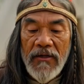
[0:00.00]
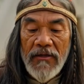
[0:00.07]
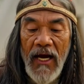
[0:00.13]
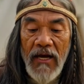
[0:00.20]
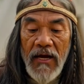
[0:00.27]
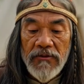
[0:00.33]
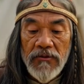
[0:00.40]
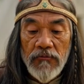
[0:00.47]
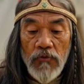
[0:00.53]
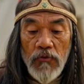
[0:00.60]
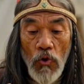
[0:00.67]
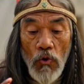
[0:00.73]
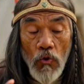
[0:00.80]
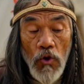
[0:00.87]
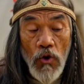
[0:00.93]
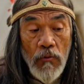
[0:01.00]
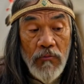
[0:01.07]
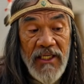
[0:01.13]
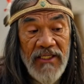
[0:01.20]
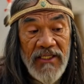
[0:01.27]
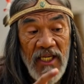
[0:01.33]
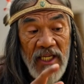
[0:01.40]
clocks are pre-ordered
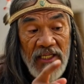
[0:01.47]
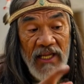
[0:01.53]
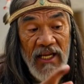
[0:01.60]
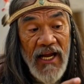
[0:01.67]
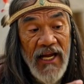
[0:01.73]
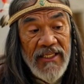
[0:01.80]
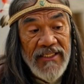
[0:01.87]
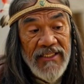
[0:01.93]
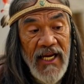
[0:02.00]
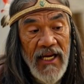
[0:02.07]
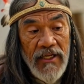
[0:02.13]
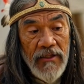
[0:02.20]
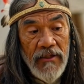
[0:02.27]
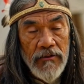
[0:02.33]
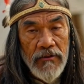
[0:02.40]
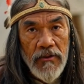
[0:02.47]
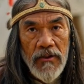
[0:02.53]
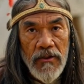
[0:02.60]
by digital AI satellites.